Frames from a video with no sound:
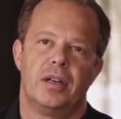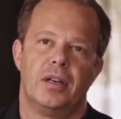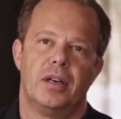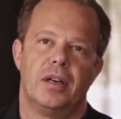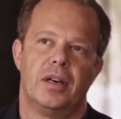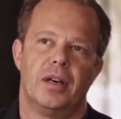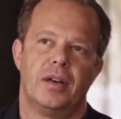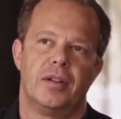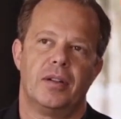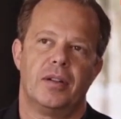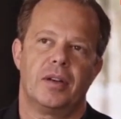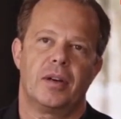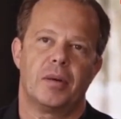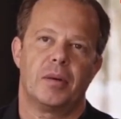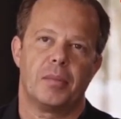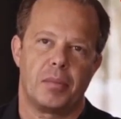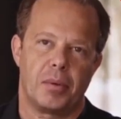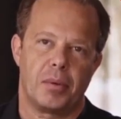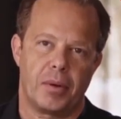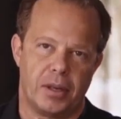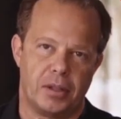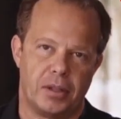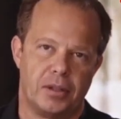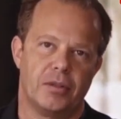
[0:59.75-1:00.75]
uh, the
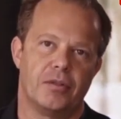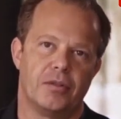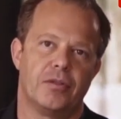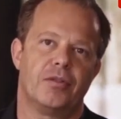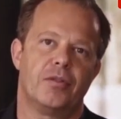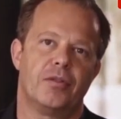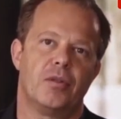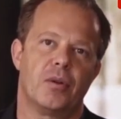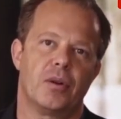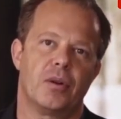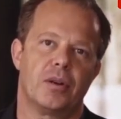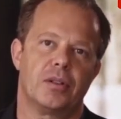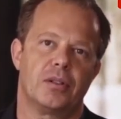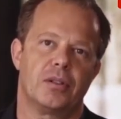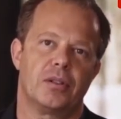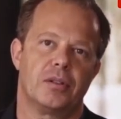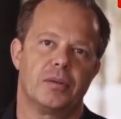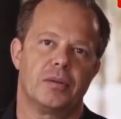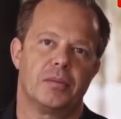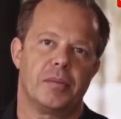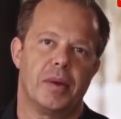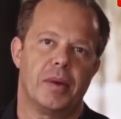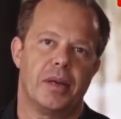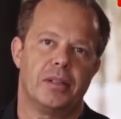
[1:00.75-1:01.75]
compressive force
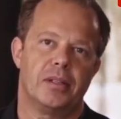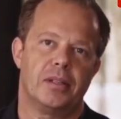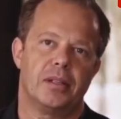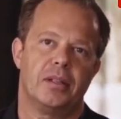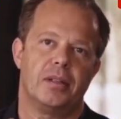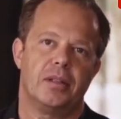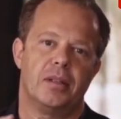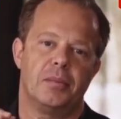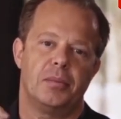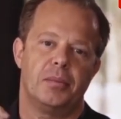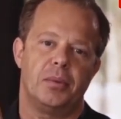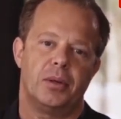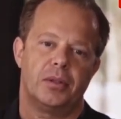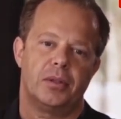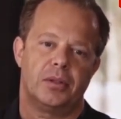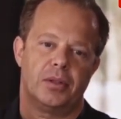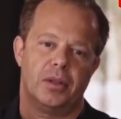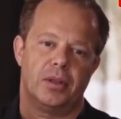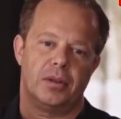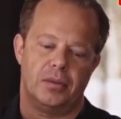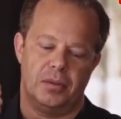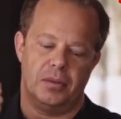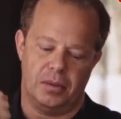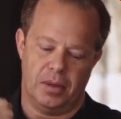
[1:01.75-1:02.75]
basically puts
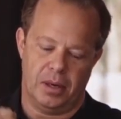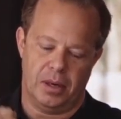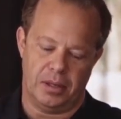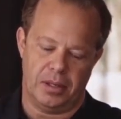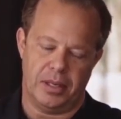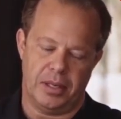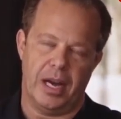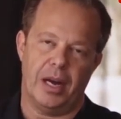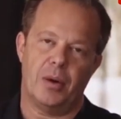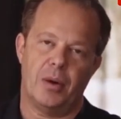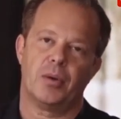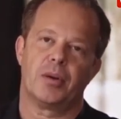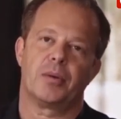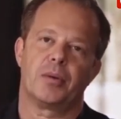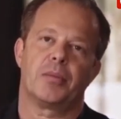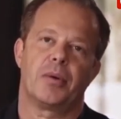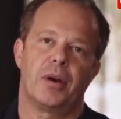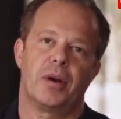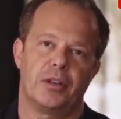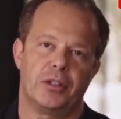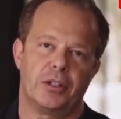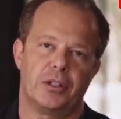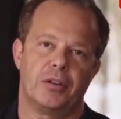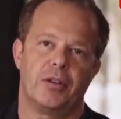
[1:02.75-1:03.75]
a, a, downward
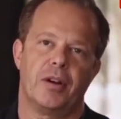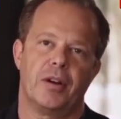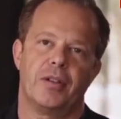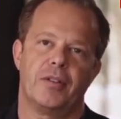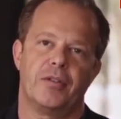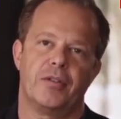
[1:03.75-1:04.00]
pressure on the